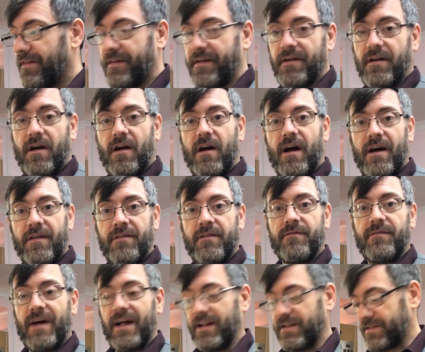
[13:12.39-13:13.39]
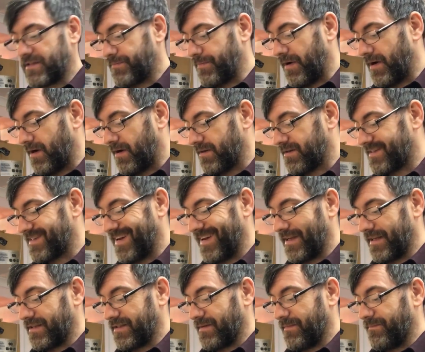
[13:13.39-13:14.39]
There are other Valspar
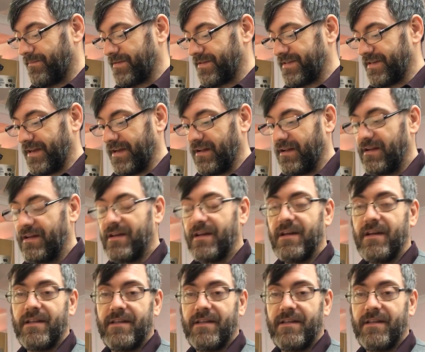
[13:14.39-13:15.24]
signs up for sale.